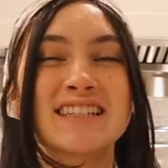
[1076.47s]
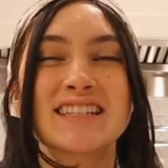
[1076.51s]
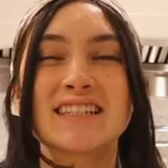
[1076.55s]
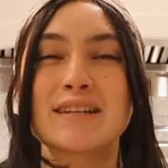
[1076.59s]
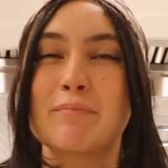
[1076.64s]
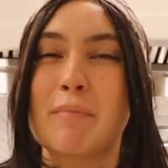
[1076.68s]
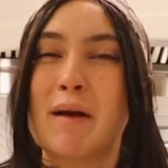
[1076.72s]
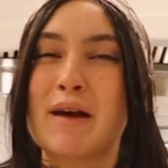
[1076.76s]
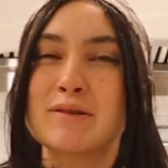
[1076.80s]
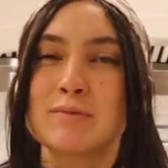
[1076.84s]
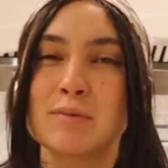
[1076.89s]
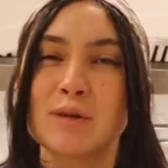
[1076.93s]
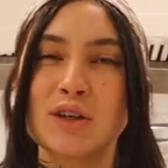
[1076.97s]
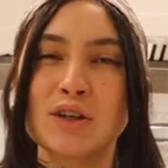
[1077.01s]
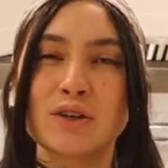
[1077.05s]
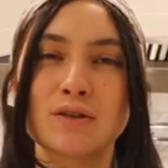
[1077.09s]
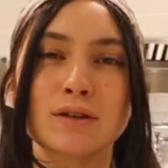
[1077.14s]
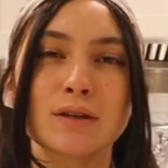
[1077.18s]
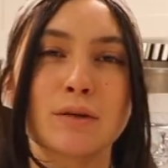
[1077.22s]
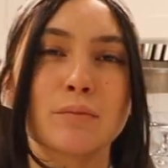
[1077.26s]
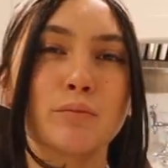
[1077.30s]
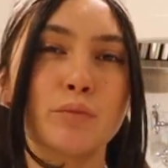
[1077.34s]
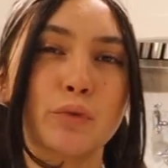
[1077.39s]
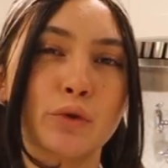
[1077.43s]
It depends what you're
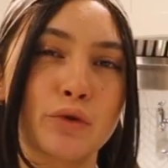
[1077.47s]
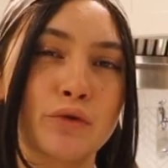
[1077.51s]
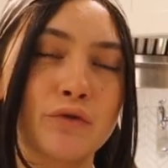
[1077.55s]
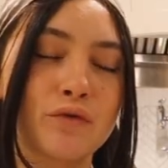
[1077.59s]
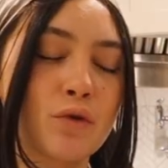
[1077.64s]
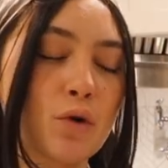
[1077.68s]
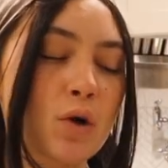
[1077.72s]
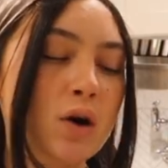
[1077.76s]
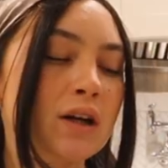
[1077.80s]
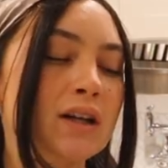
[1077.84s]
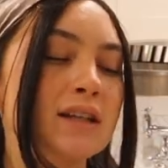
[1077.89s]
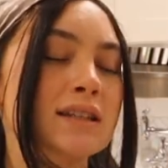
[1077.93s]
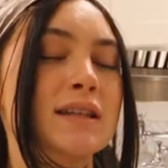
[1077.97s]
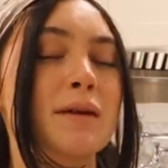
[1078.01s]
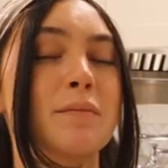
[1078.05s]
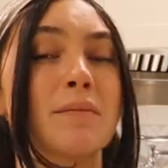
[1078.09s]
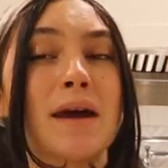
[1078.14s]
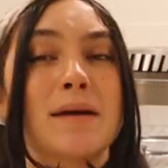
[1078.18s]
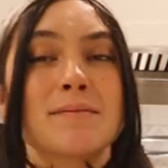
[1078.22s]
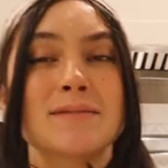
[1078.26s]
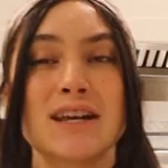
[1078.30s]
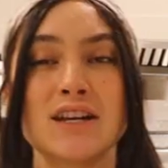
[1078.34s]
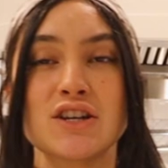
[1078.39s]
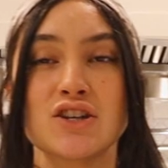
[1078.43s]
in the mood for, because
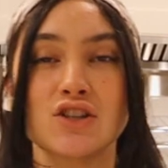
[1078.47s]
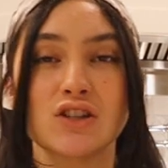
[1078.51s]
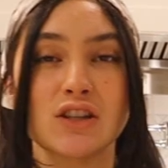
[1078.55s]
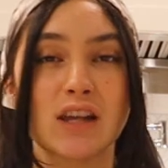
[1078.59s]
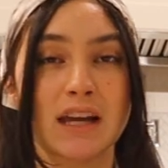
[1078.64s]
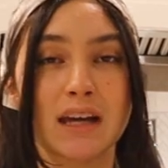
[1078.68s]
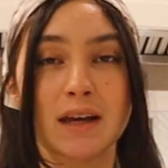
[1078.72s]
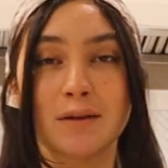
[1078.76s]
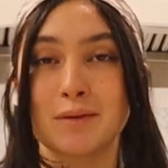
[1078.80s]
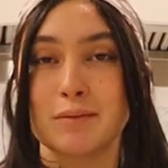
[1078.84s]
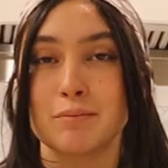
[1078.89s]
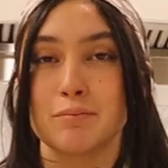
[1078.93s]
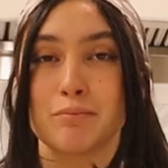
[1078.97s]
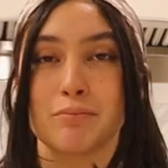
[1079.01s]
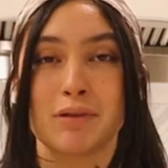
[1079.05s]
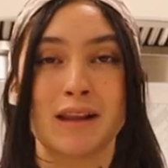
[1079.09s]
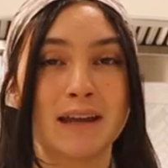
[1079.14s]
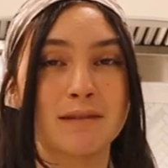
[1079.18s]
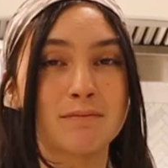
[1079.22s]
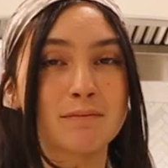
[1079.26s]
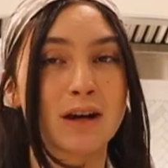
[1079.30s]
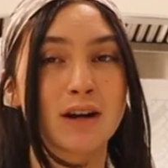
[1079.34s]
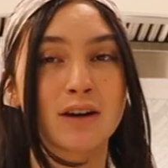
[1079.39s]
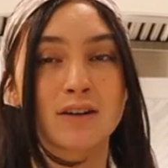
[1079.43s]
sometimes I just like it with
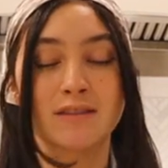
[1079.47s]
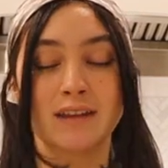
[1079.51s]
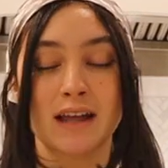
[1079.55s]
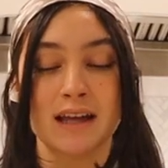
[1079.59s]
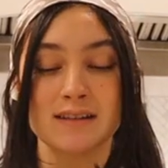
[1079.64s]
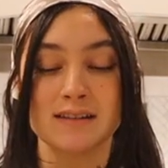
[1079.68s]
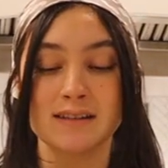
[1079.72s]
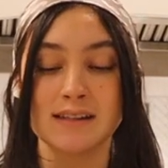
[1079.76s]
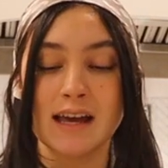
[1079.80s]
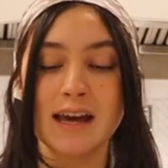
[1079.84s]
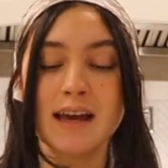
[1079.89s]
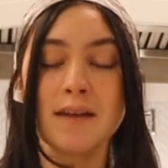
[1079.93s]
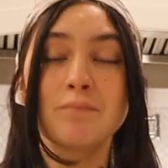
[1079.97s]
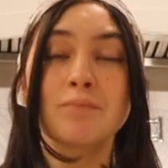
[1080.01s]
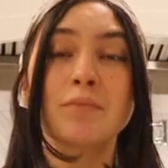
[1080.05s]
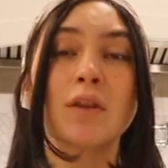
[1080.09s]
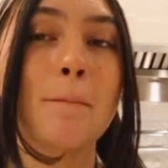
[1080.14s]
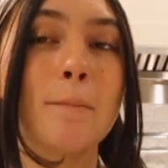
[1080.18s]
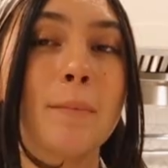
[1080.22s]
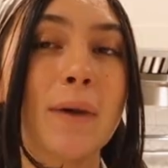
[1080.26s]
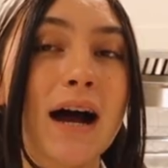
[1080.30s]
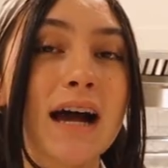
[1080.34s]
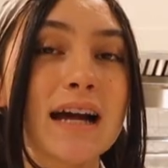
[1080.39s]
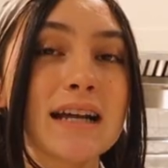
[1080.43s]
plain butter and that's
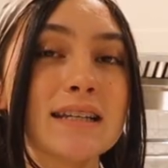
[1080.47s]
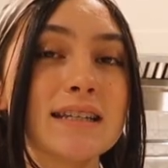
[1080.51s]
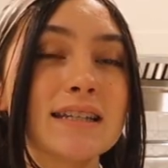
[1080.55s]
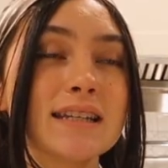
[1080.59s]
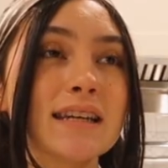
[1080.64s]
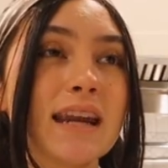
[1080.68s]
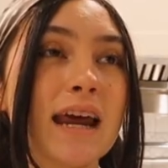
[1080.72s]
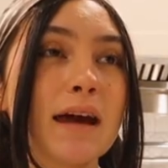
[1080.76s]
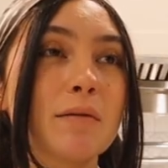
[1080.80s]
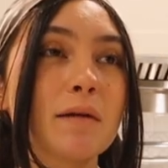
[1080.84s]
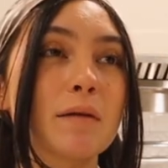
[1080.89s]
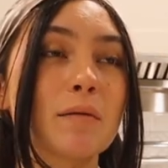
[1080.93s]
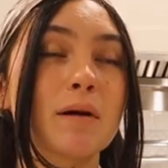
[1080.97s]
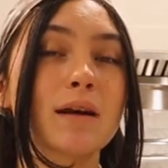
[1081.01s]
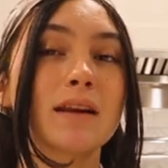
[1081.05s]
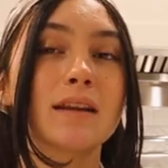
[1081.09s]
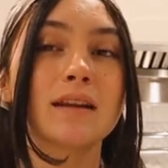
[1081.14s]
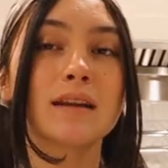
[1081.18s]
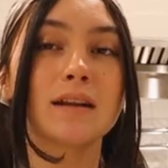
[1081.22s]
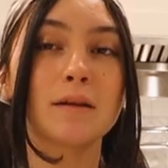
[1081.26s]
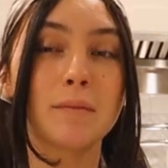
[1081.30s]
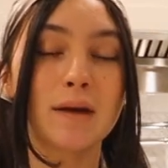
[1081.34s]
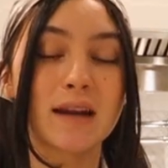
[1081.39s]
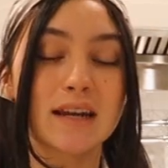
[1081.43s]
it. But today we want a
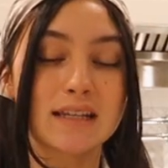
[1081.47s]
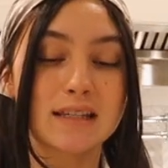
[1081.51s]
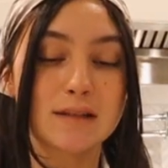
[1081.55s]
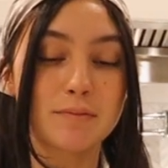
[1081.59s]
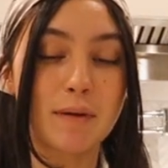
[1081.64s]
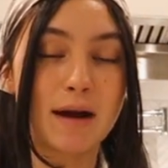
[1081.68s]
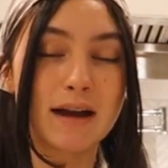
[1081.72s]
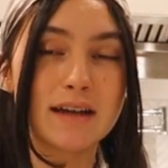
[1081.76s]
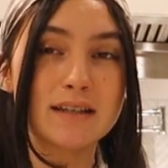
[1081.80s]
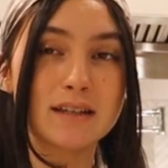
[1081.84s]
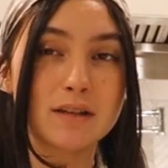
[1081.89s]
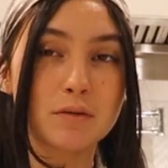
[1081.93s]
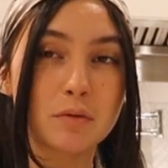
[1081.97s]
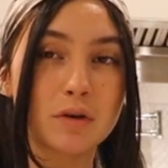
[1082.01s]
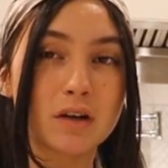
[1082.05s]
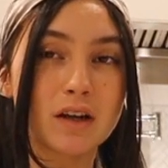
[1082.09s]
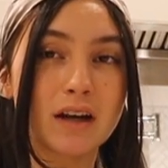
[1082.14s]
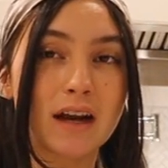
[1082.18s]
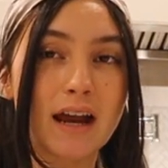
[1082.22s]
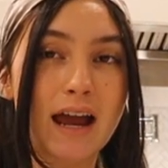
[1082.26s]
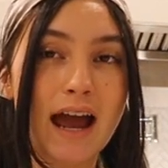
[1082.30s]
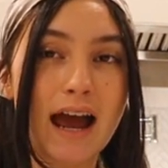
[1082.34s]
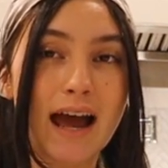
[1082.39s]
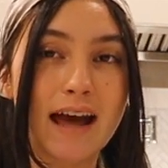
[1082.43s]
little bit of spice, so we're
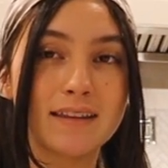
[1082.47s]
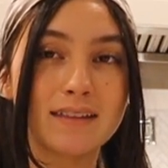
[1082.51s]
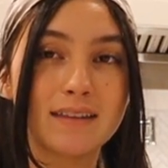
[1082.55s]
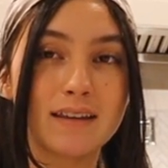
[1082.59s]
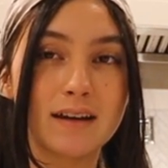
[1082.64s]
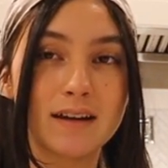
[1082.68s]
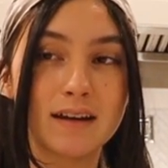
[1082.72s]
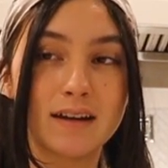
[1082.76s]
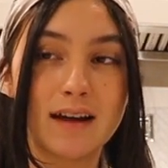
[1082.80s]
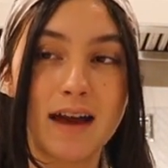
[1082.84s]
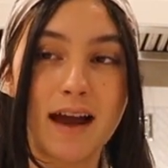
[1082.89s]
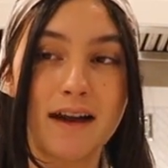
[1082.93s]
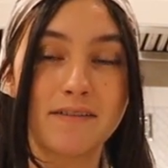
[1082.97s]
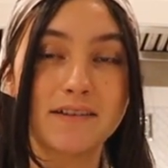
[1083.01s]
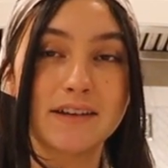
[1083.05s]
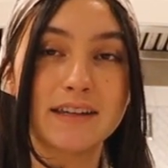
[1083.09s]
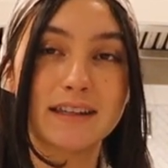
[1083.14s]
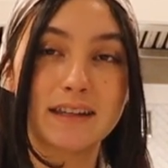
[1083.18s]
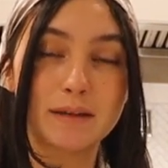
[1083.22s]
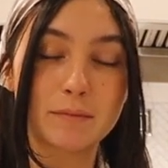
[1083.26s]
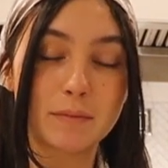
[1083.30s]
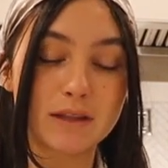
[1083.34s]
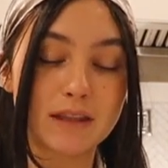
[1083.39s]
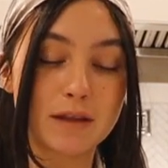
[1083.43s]
gonna add the
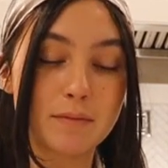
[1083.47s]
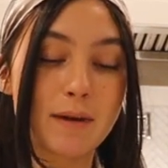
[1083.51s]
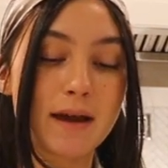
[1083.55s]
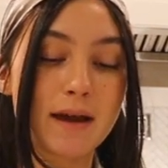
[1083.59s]
everything but the